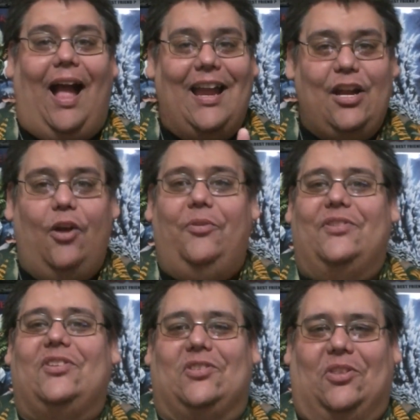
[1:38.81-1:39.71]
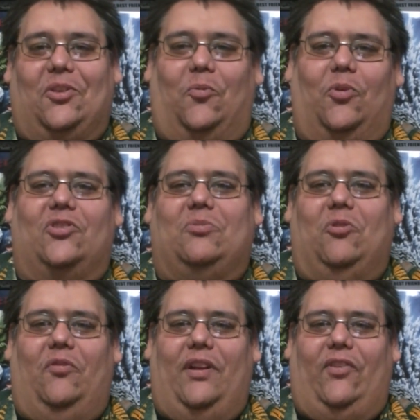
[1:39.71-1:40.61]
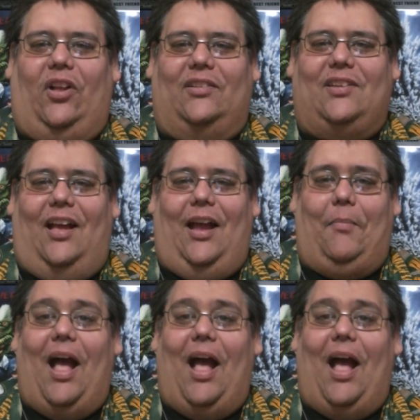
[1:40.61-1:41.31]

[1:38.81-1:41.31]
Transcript: I know this isn't the worst movie of all time.